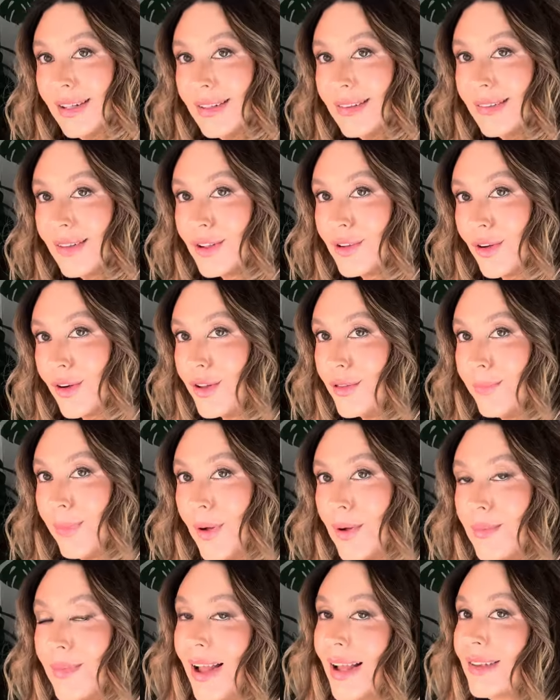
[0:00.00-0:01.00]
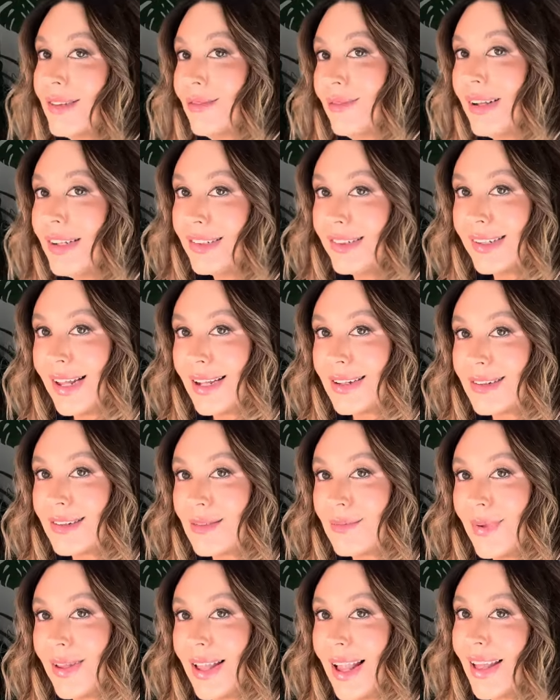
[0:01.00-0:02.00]
So Growth Bomb has reached out to
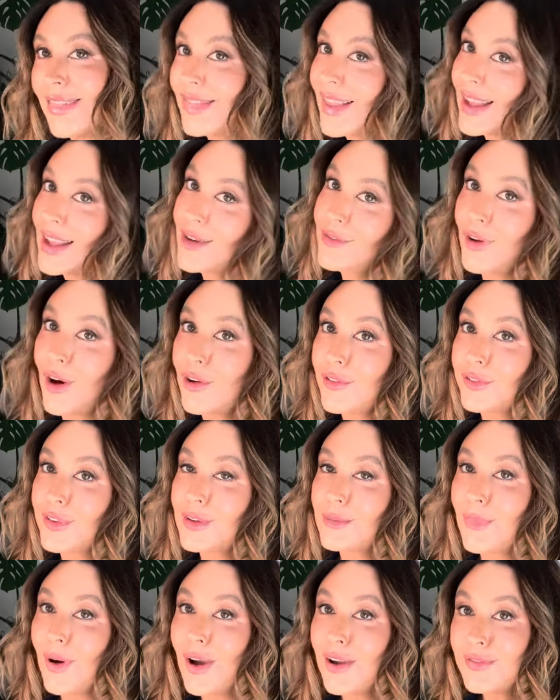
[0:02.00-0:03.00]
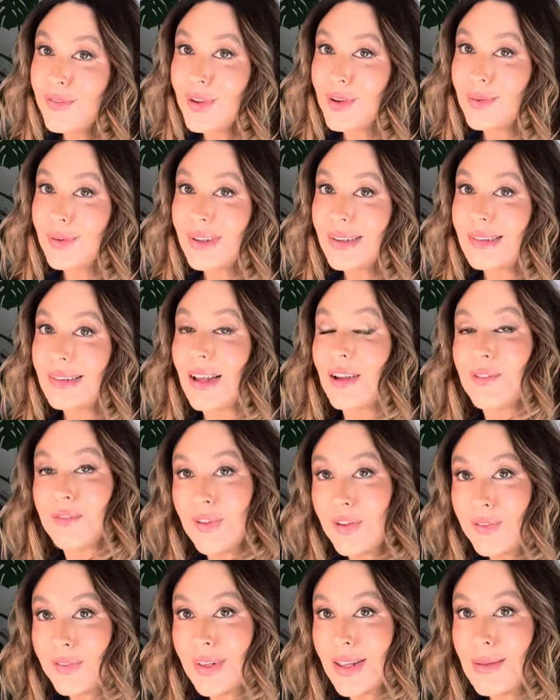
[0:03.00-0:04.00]
me and they have offered my viewers a
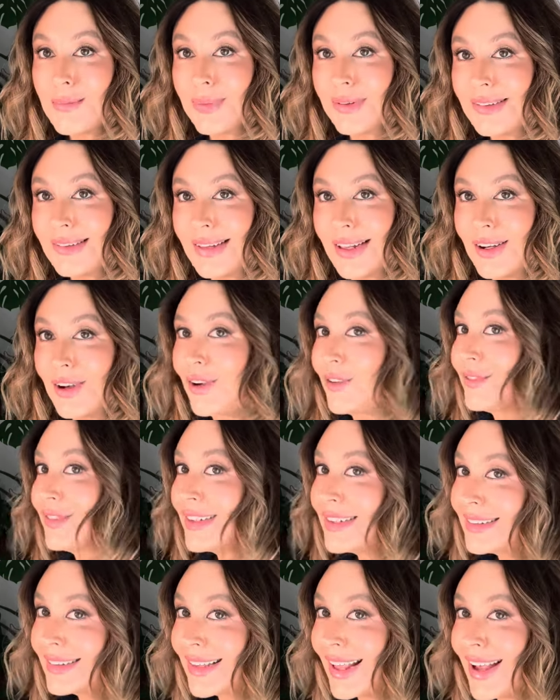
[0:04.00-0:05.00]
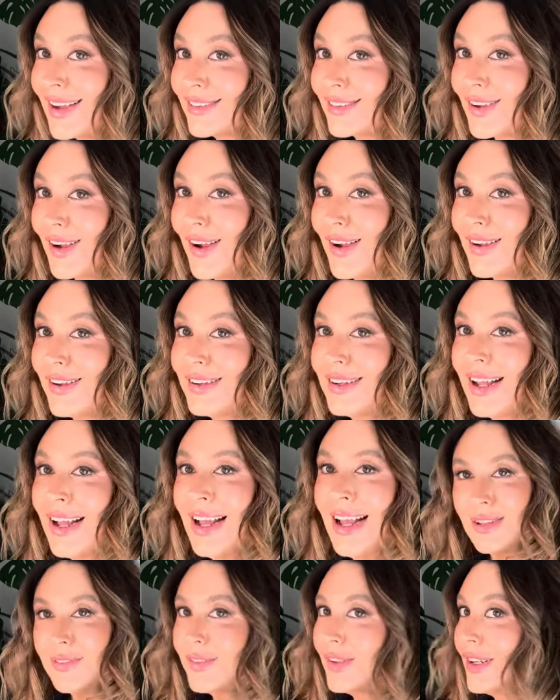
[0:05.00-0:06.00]
15% off discount code.
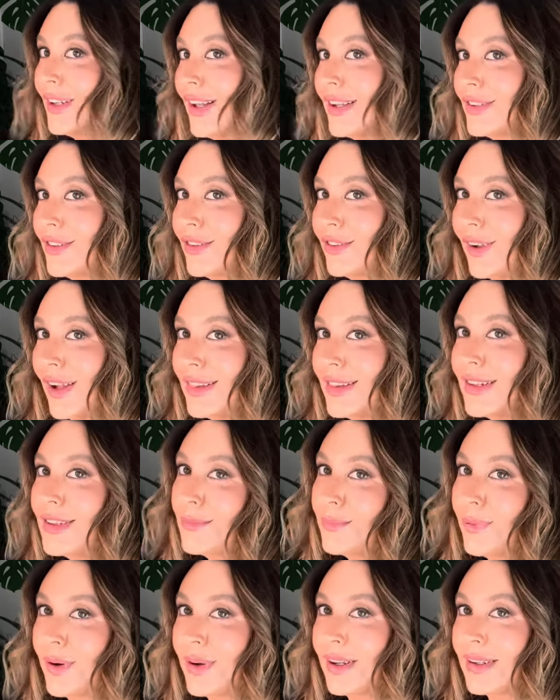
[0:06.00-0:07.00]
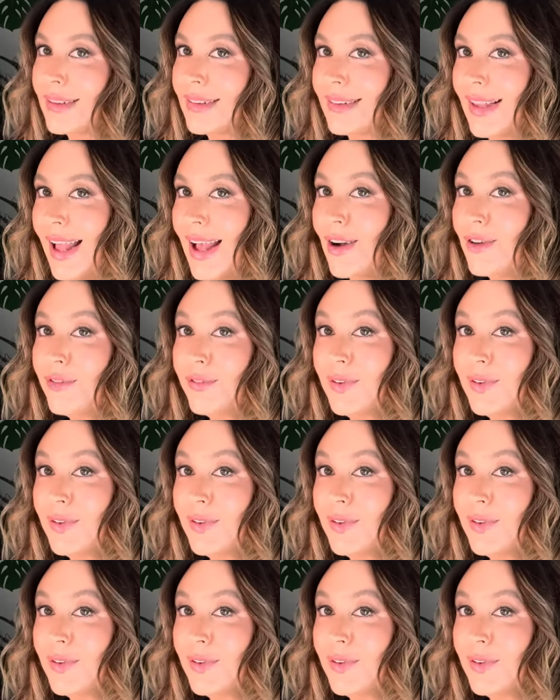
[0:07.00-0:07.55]
If you'd like to try these products out for